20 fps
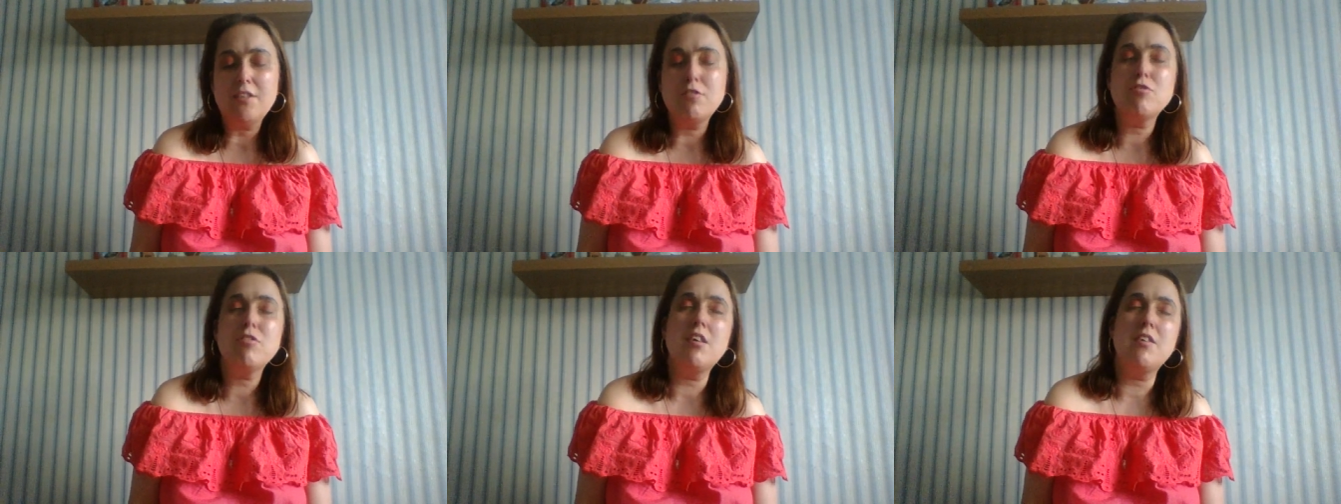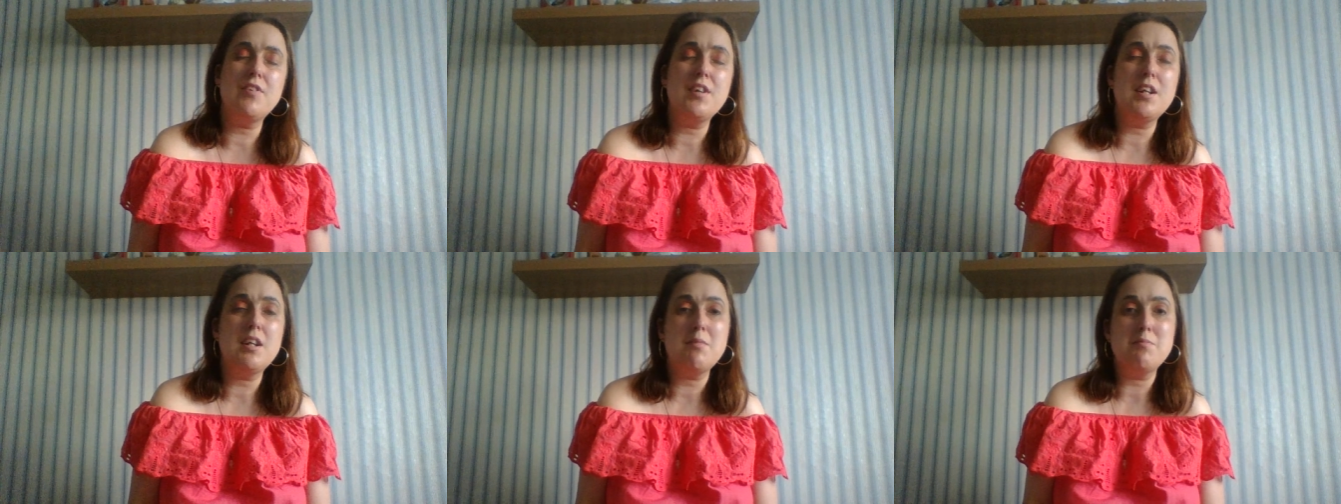
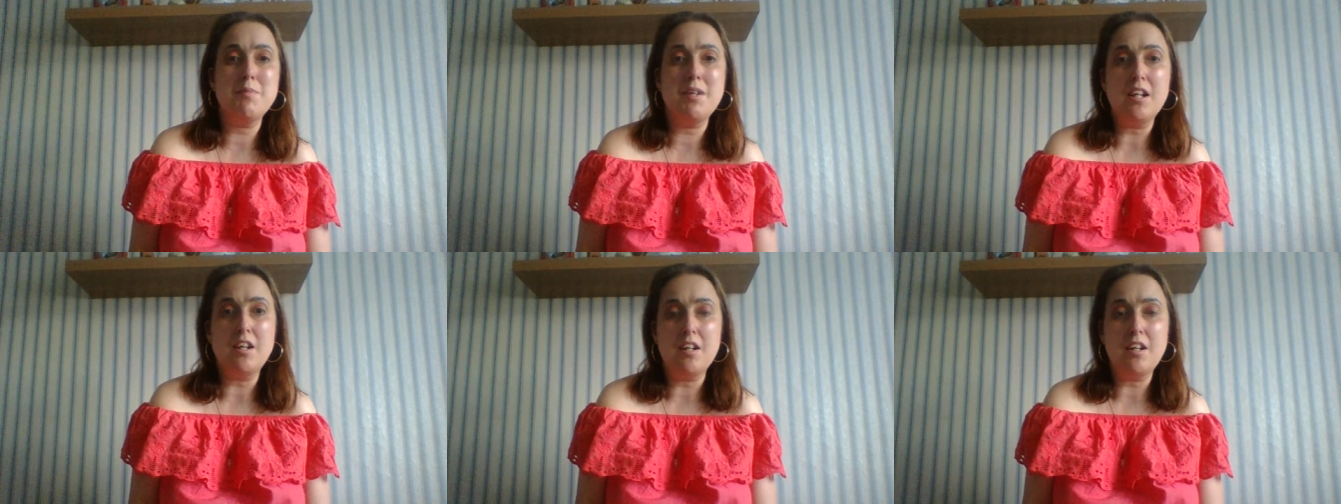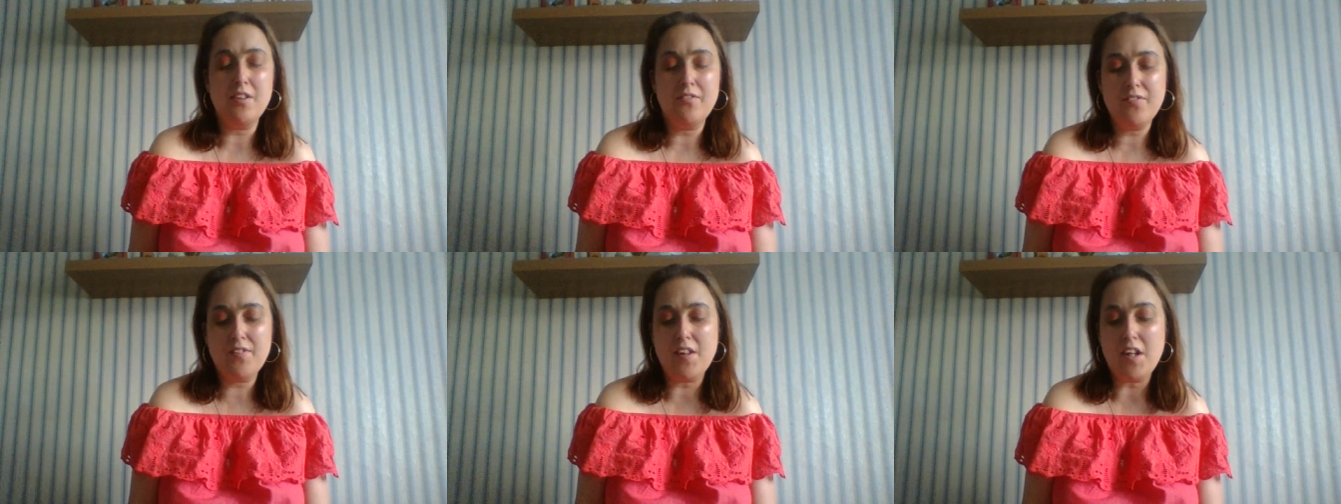travel and my
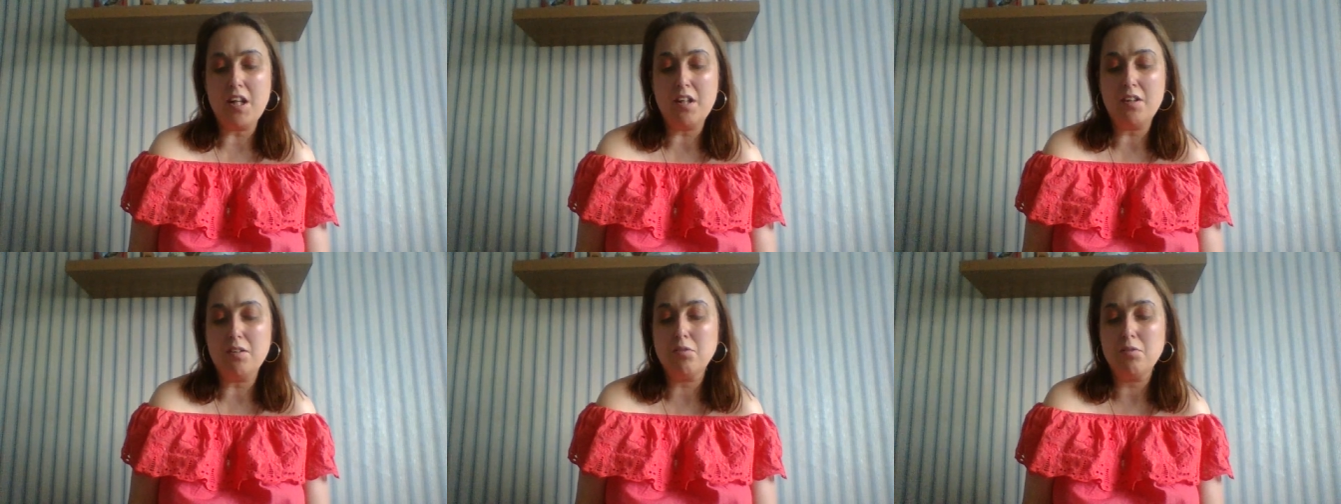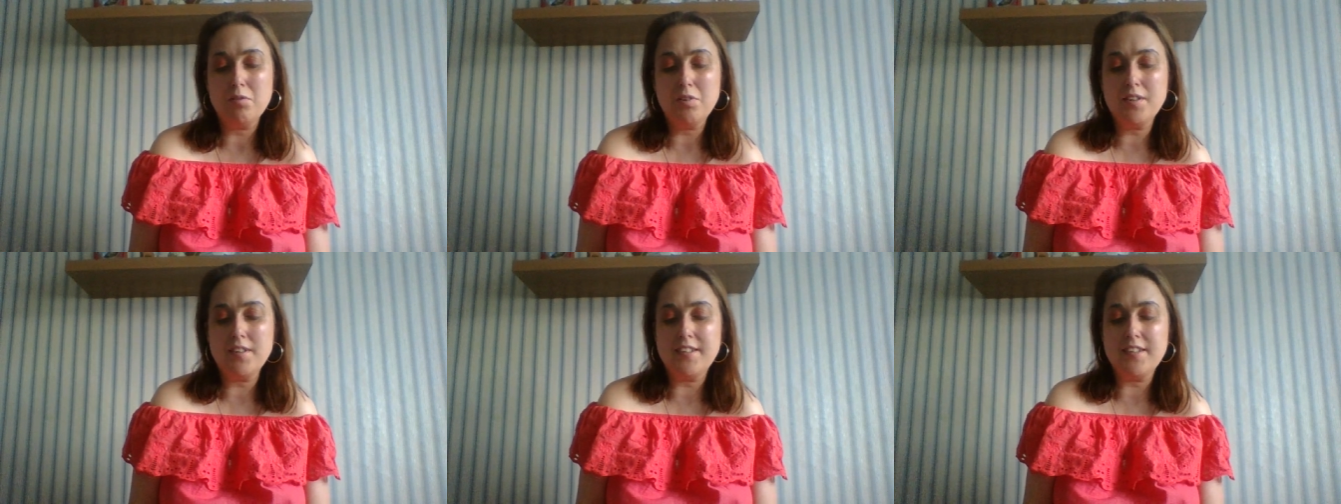
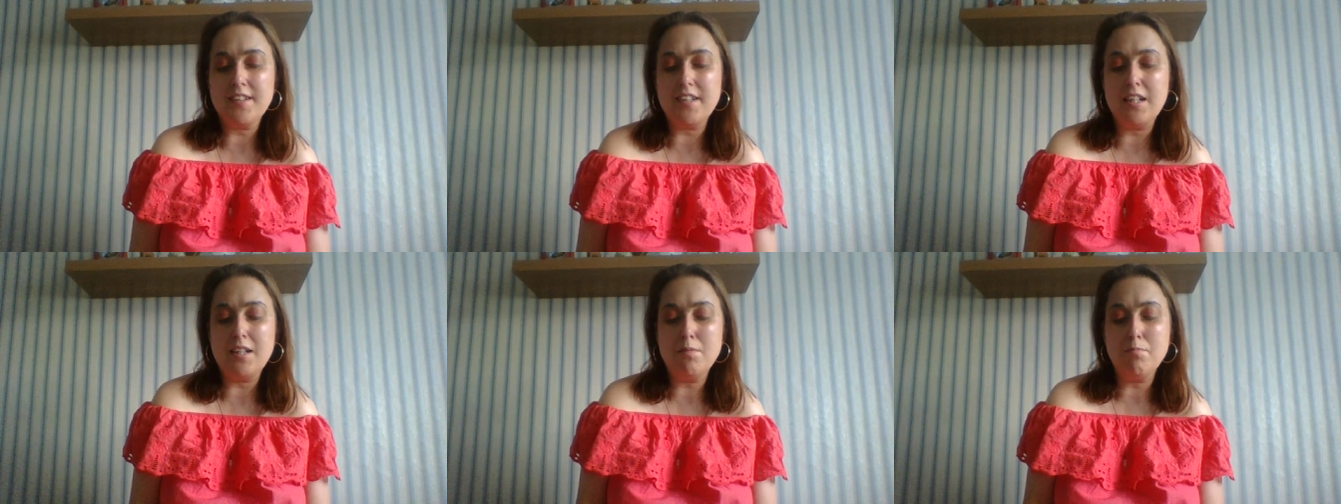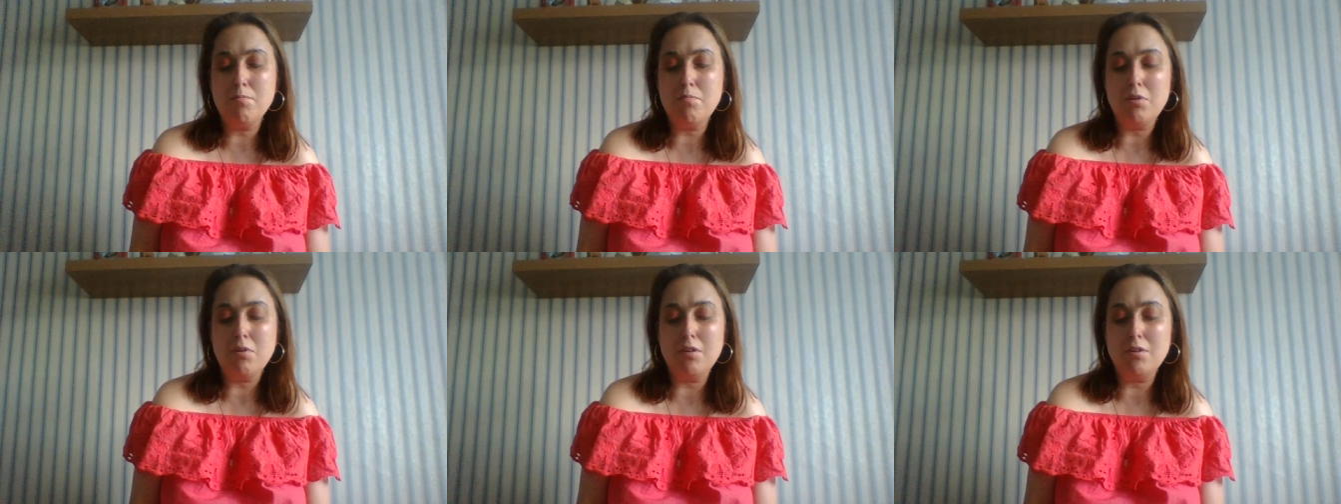lifestyles
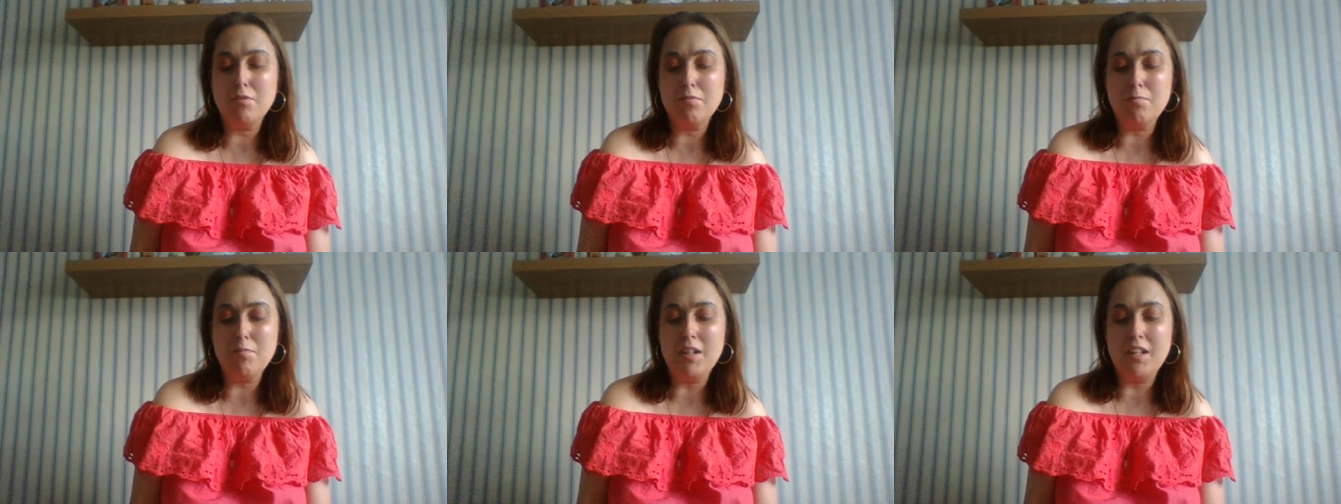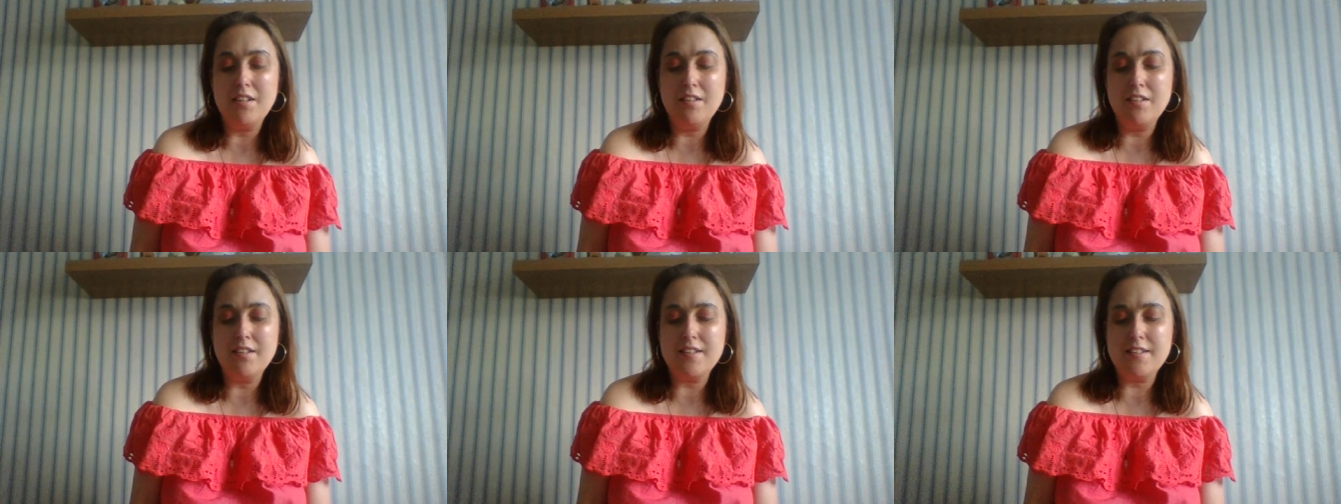
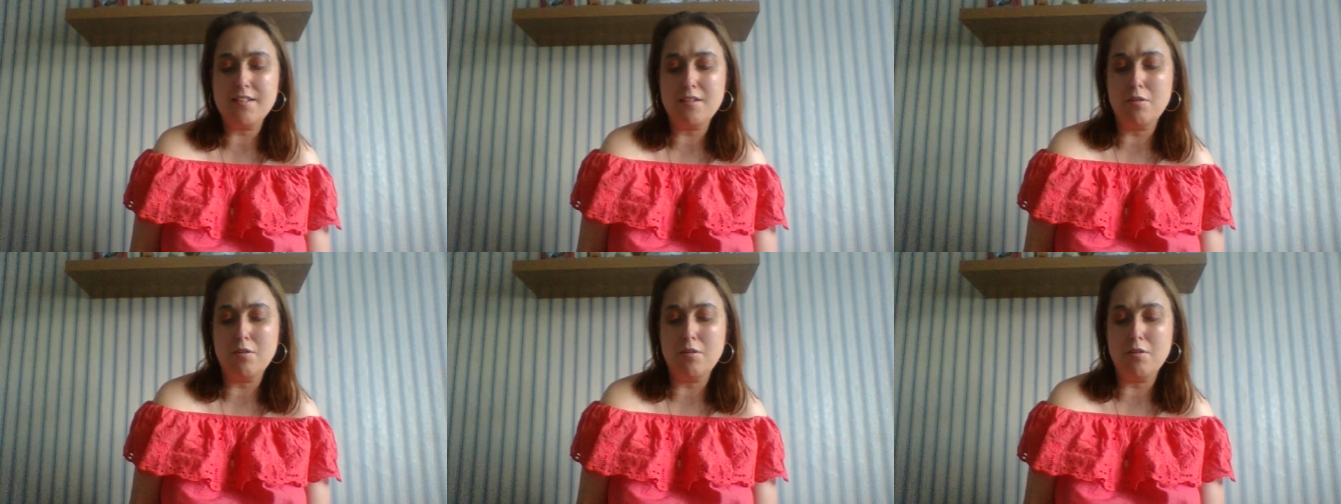improvements,